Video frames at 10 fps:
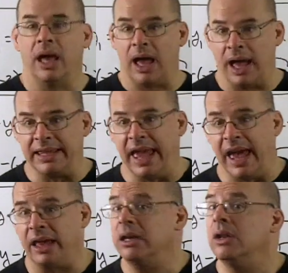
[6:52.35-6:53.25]

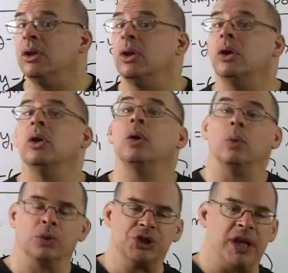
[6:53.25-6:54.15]
Again,
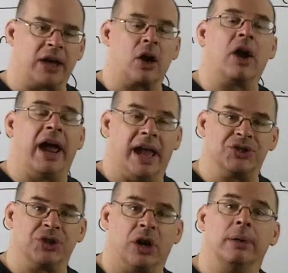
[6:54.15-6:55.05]
We'll check our
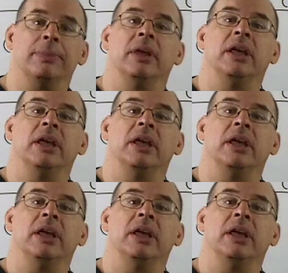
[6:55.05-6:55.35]
answer.